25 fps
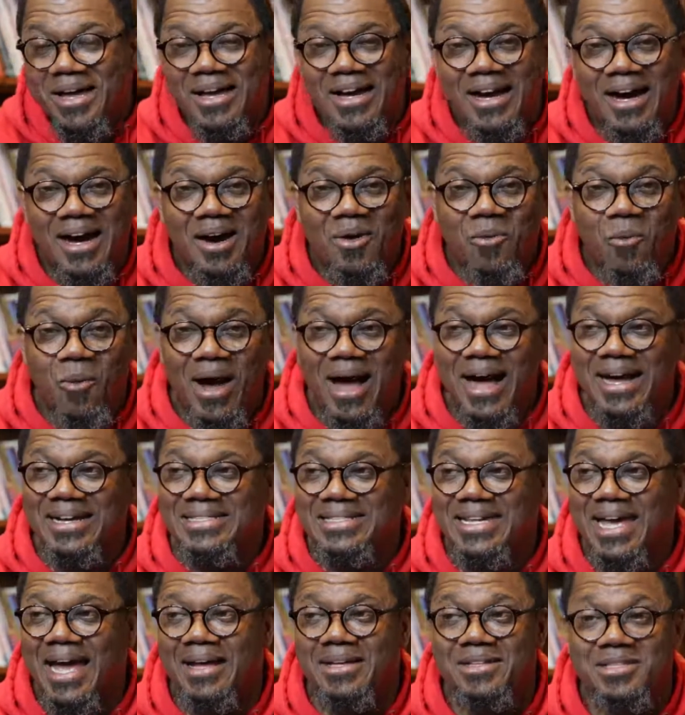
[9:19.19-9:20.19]
Why
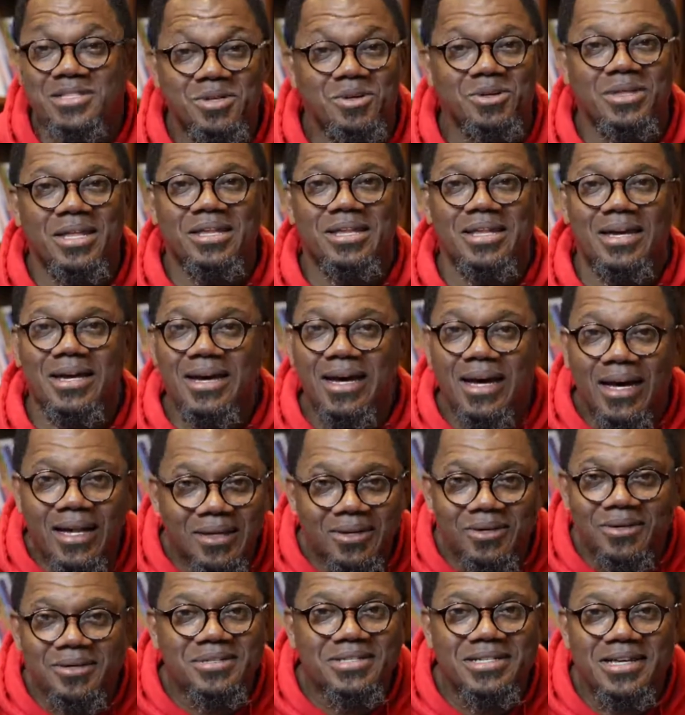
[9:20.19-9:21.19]
is that? So that the
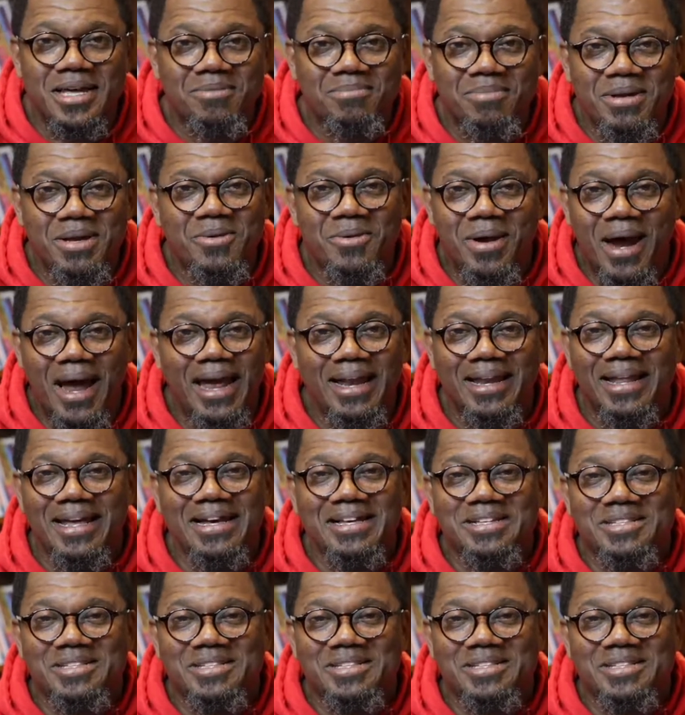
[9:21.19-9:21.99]
colors can be right,